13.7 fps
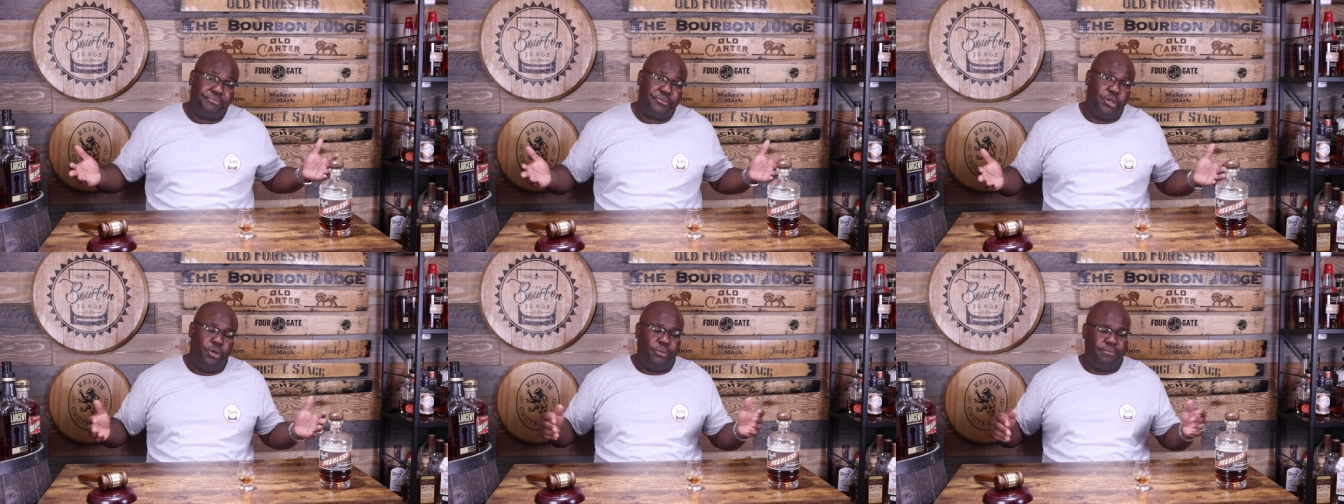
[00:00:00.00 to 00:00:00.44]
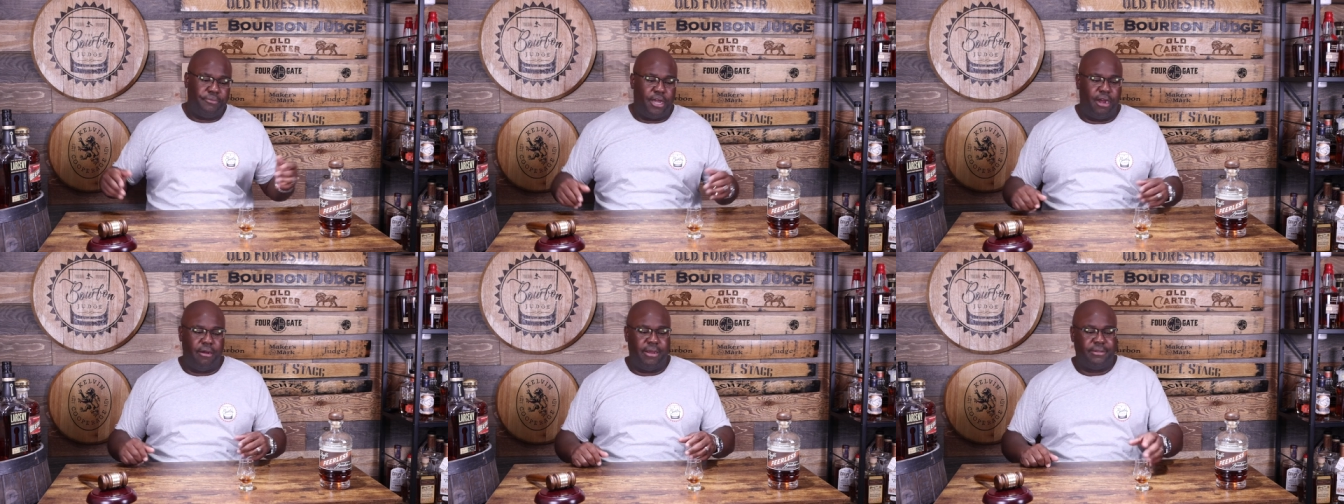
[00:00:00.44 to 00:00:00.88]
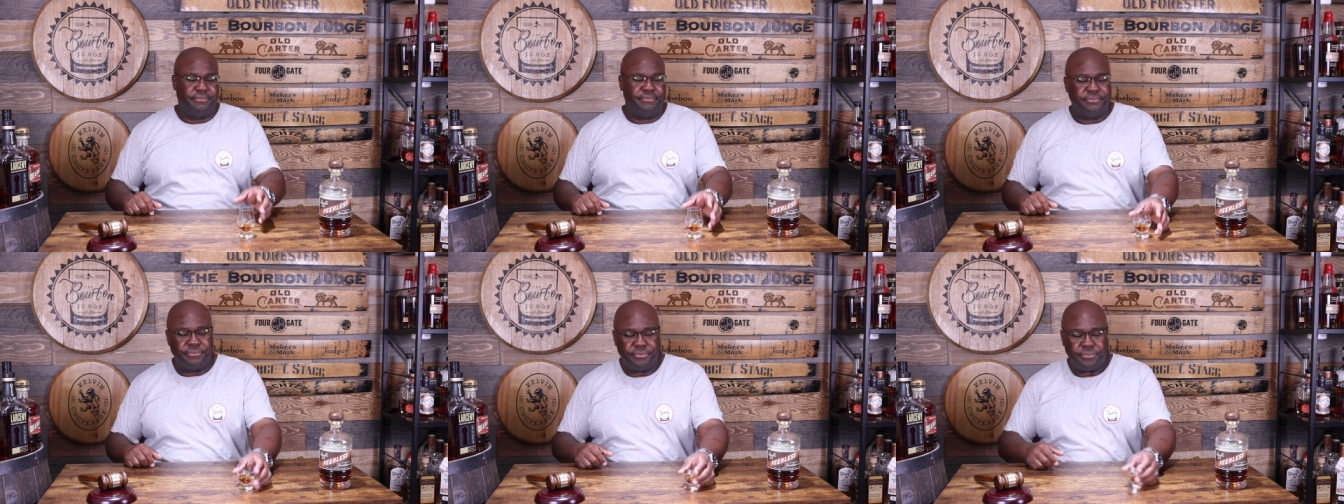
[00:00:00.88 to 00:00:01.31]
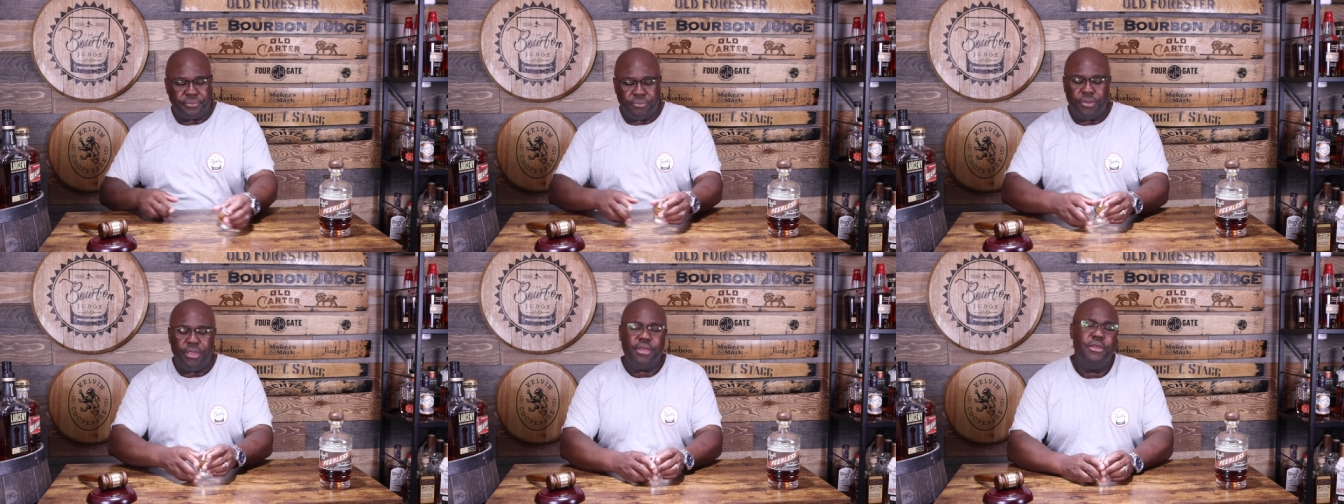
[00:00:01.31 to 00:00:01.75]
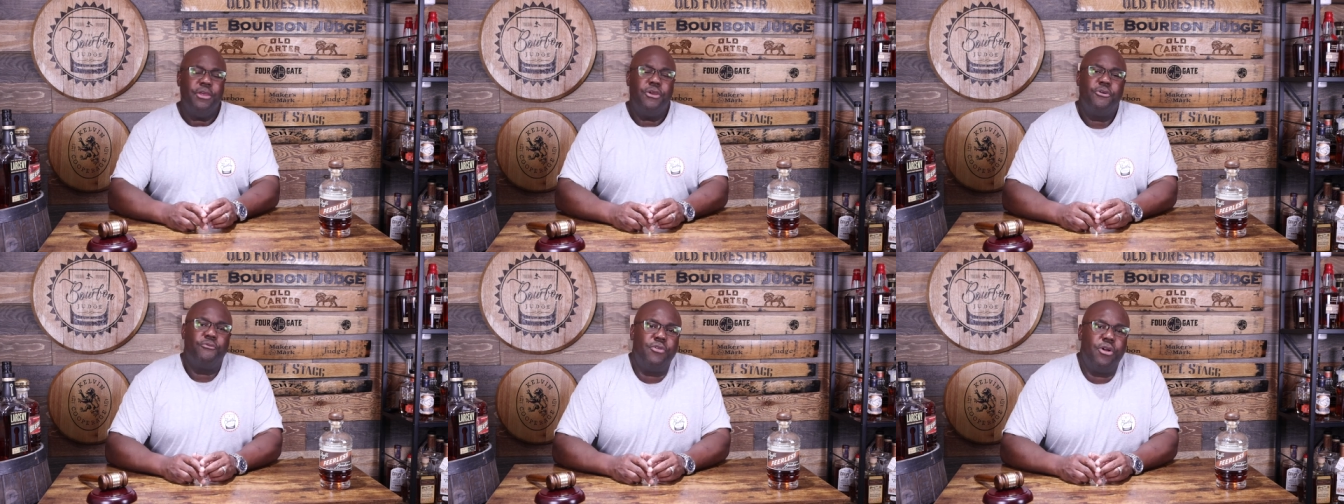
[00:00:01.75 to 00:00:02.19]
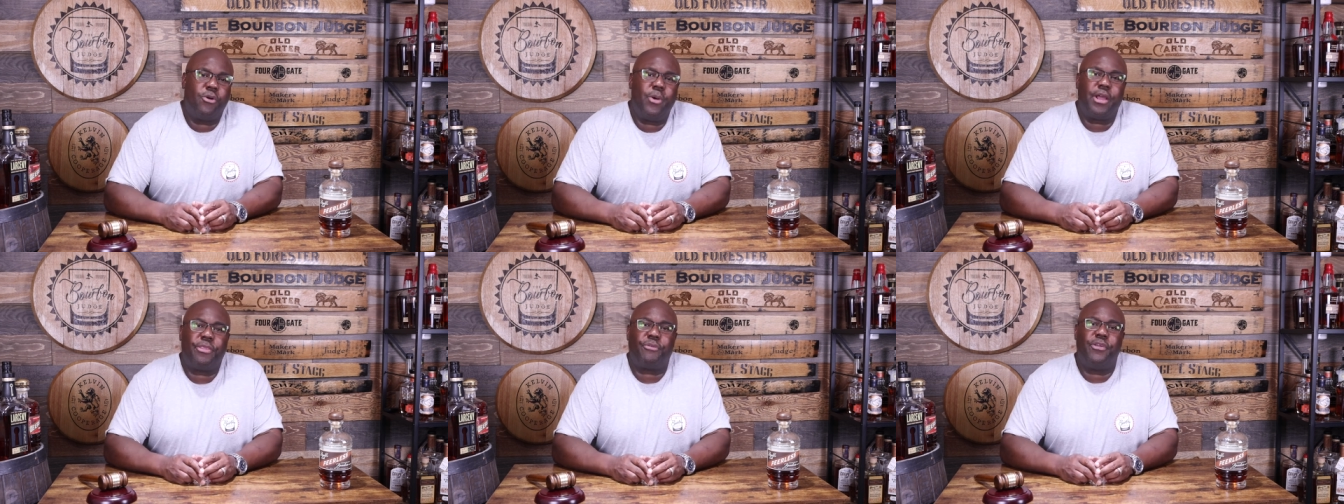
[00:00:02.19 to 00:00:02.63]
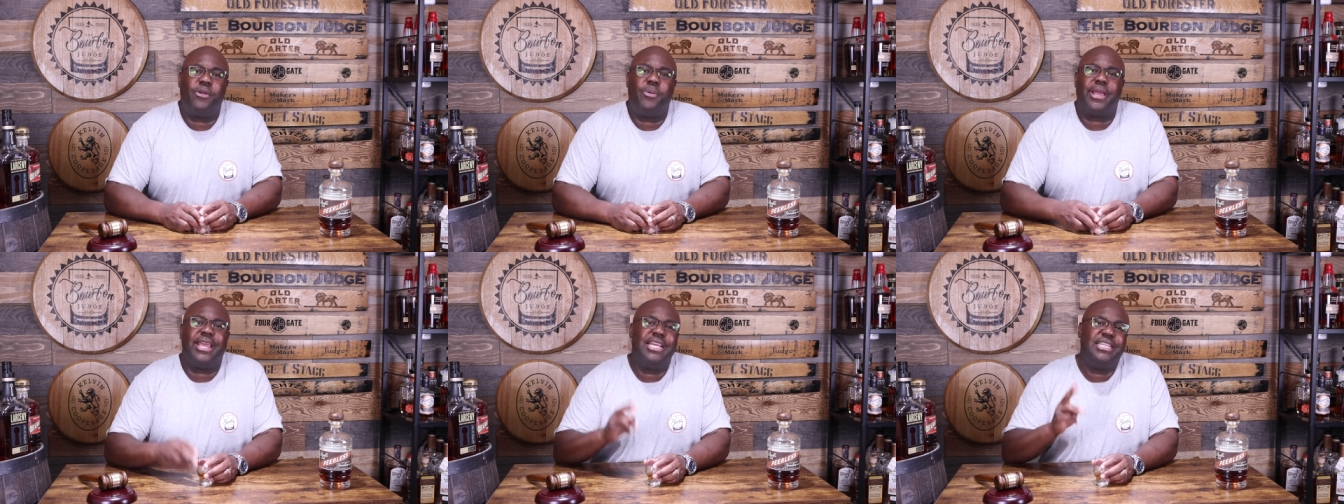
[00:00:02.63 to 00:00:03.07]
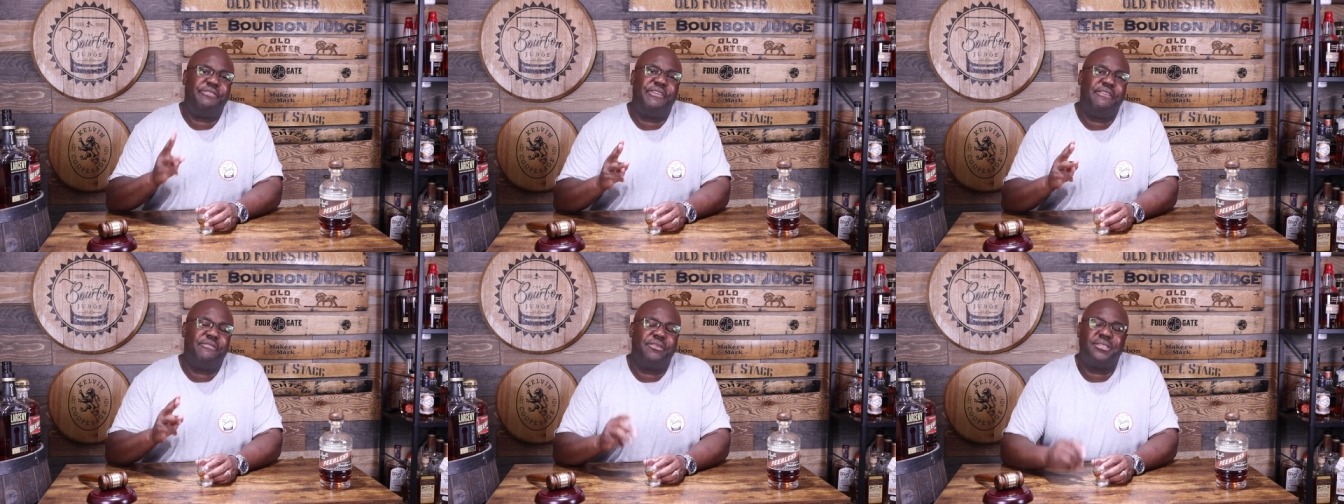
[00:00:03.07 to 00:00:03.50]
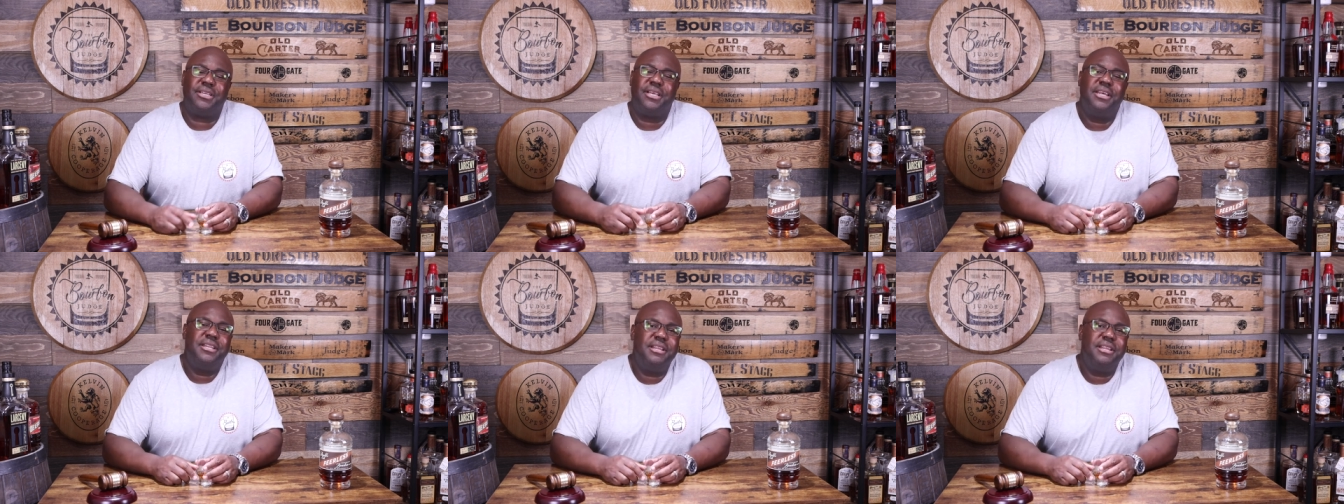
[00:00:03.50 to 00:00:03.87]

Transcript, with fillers: Cool? All right. Real quick, three quick easy favors.